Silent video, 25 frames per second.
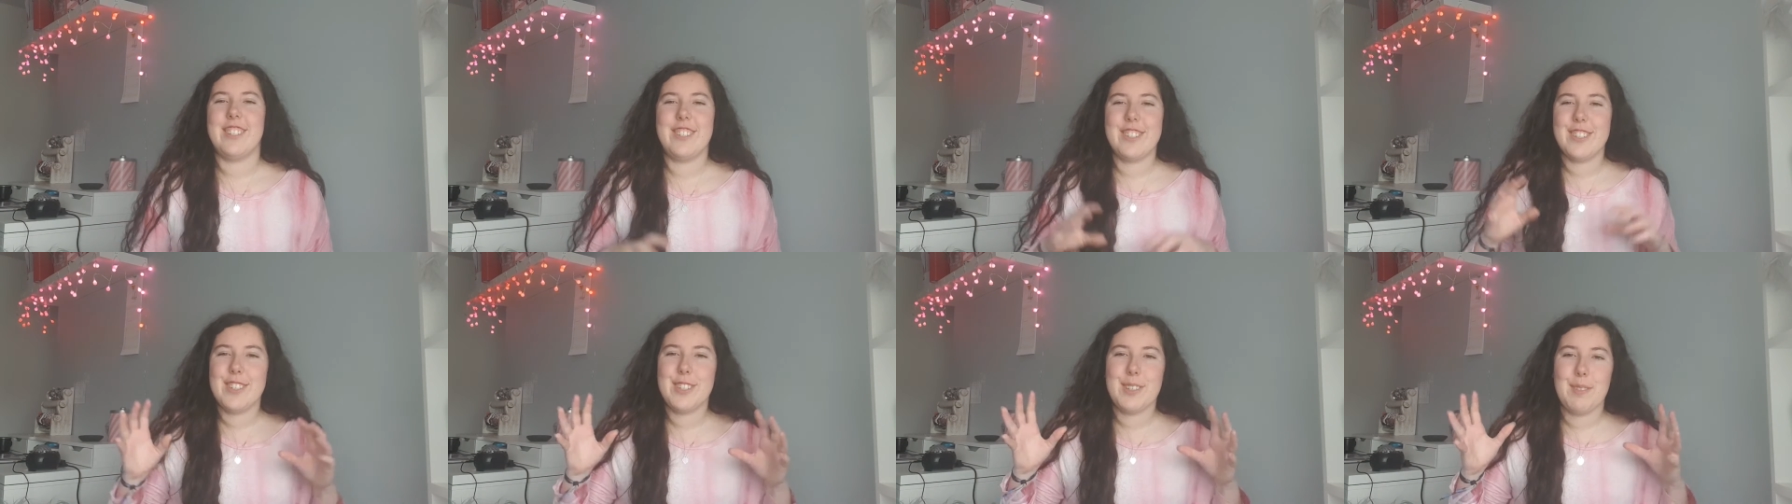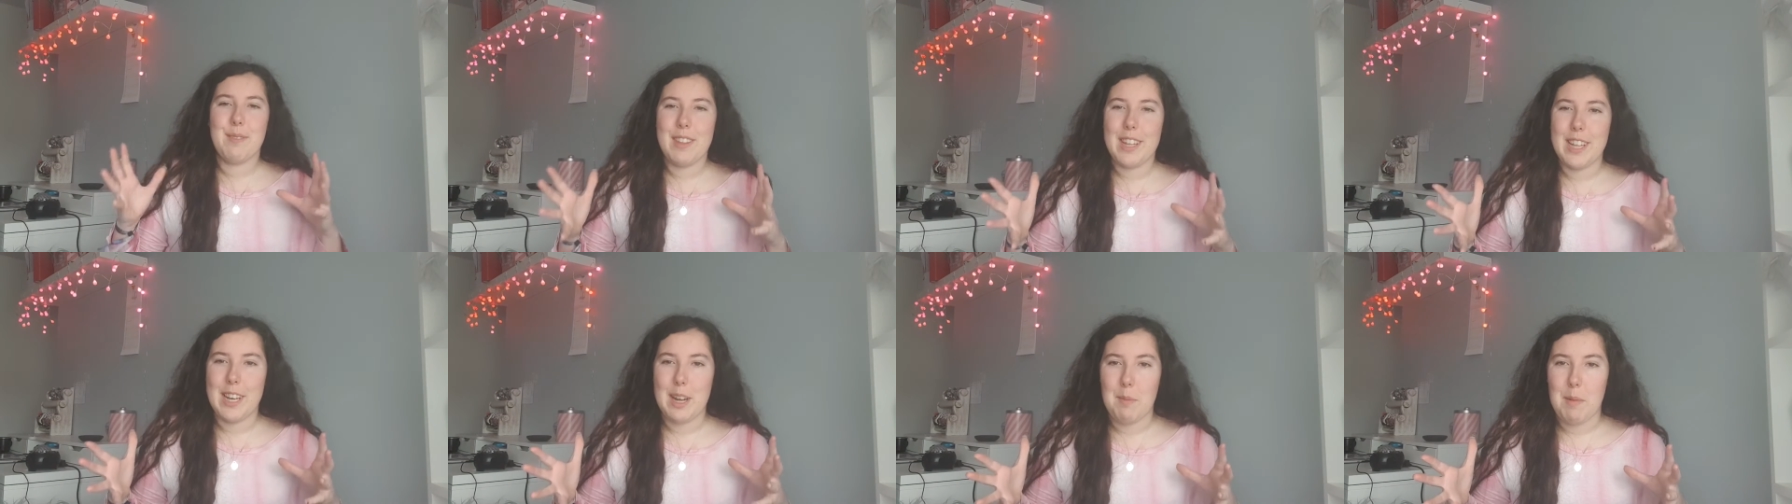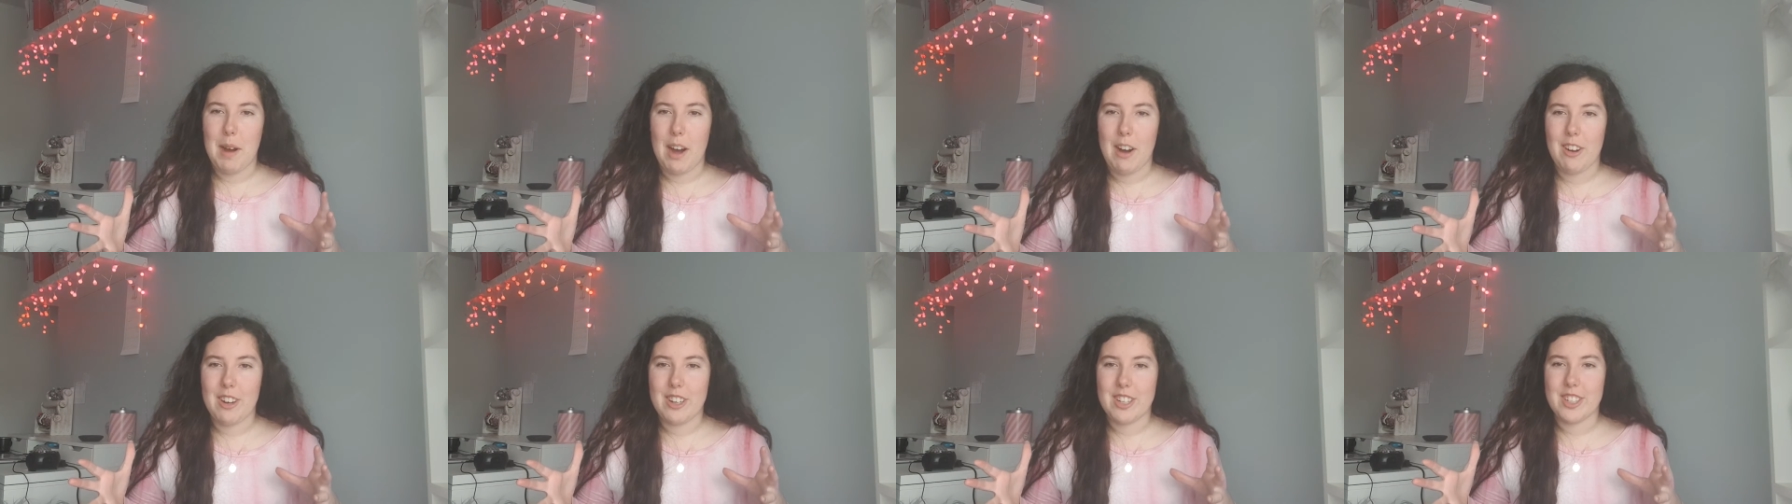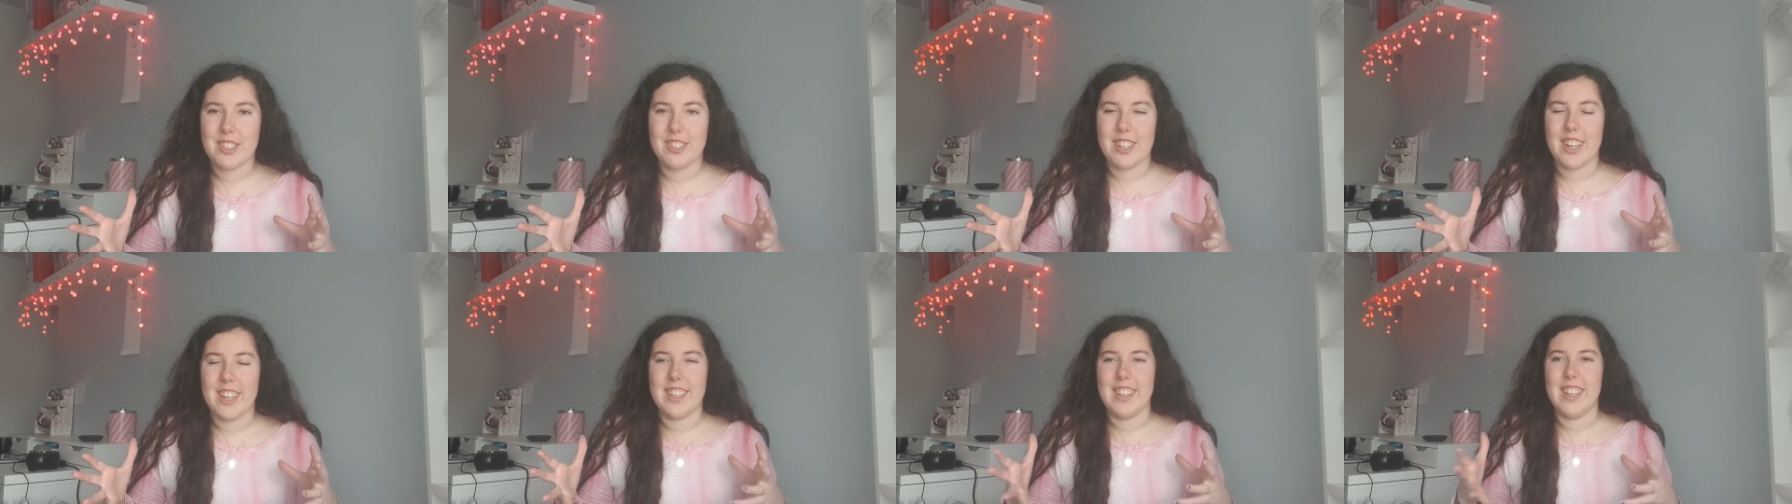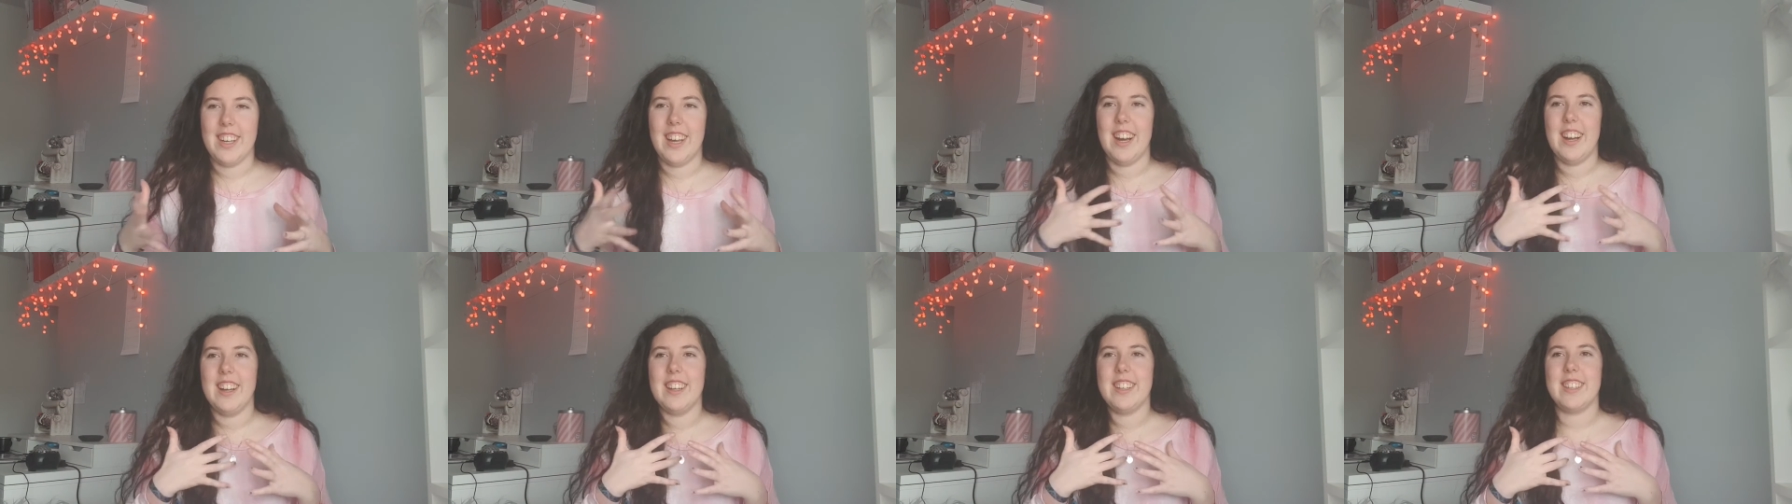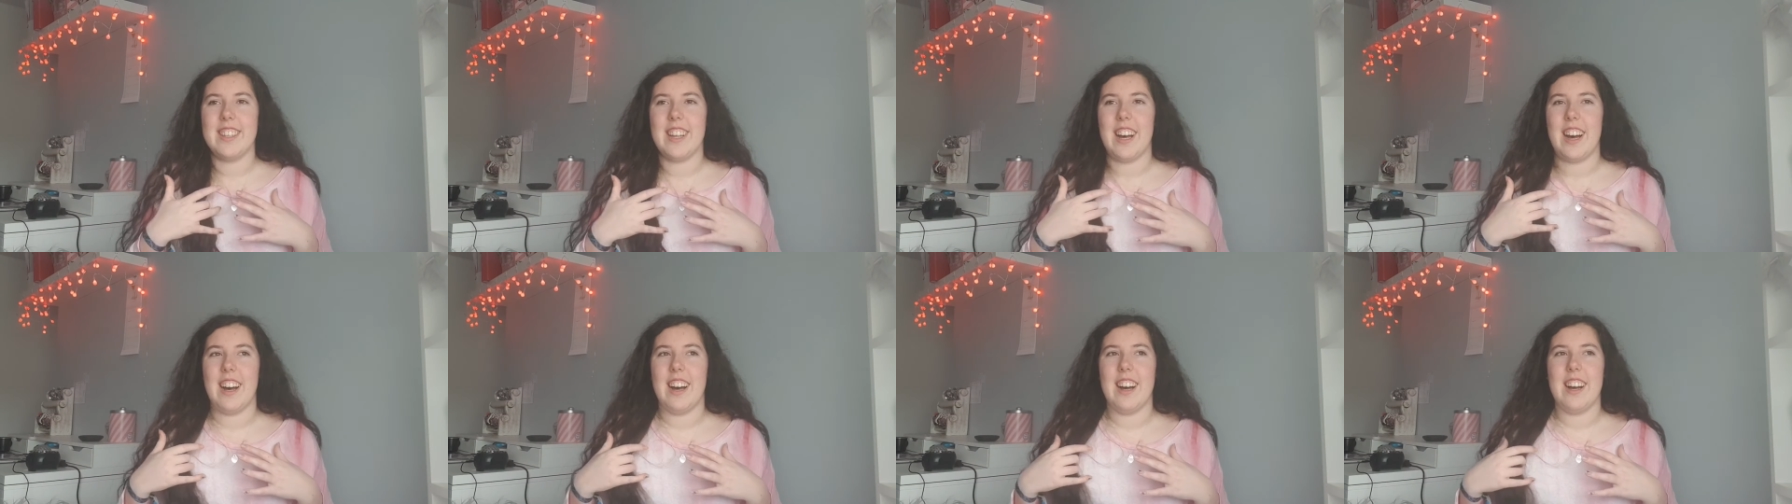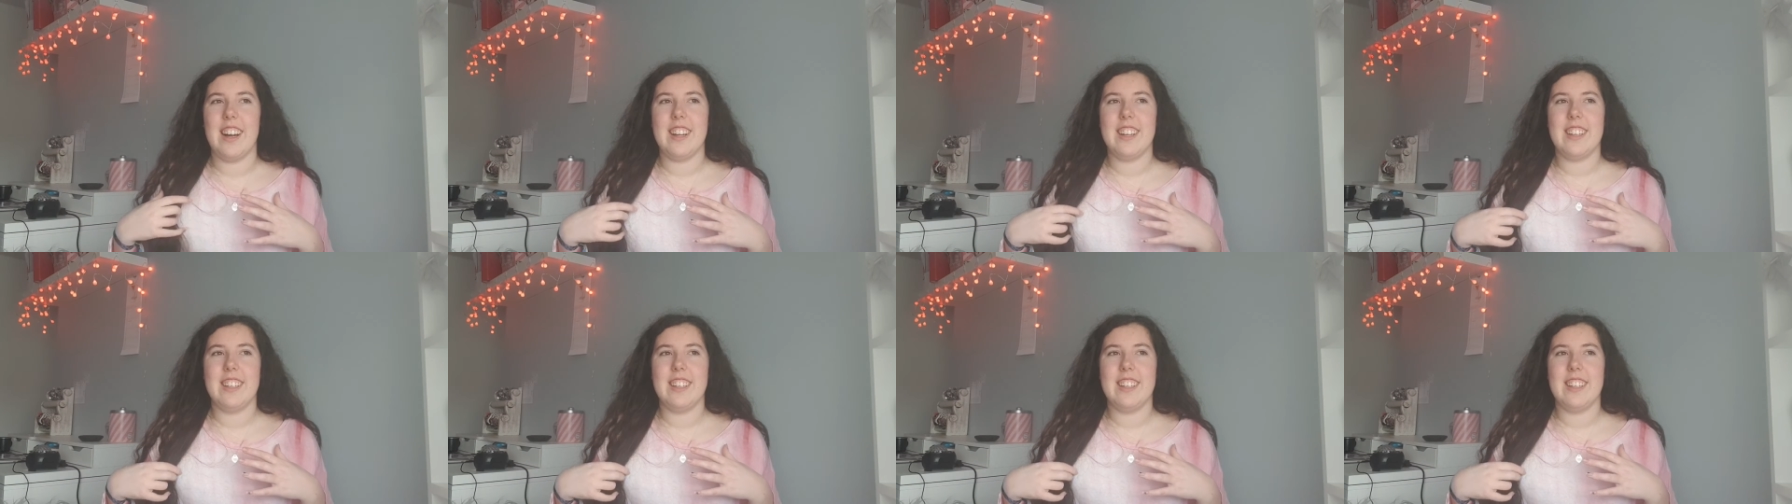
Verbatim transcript: just something about Australia that